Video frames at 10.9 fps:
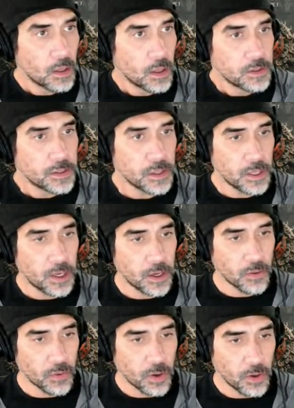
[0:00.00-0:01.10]
did
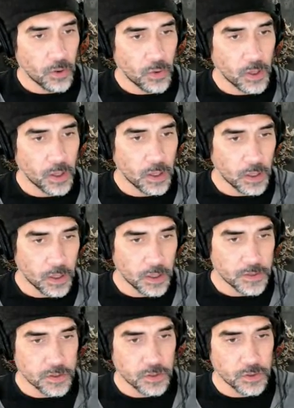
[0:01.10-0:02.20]
Hero. Let's
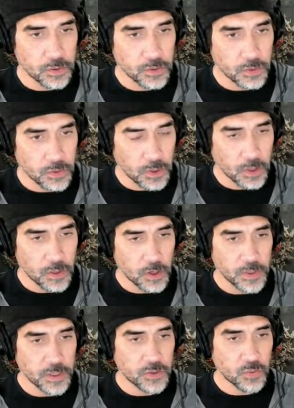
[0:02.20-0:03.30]
do. No, we
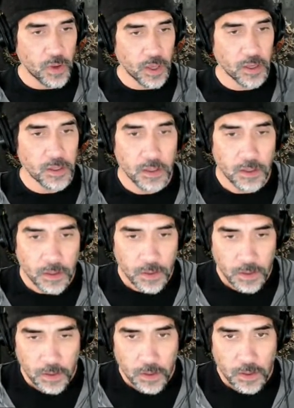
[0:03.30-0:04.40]
did Dwayne.
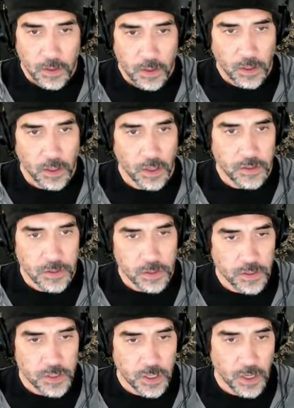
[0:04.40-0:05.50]
All right, so let's
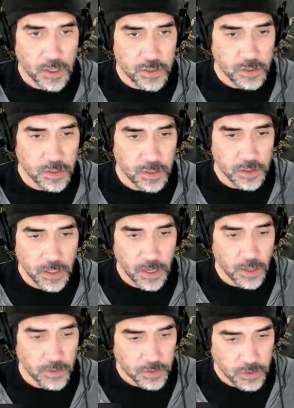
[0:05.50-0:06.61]
change this
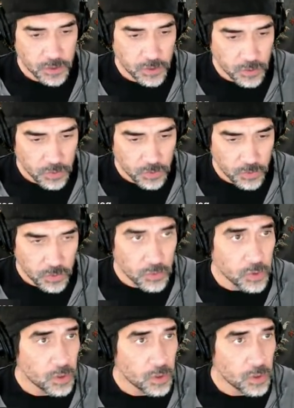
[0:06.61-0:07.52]
out to.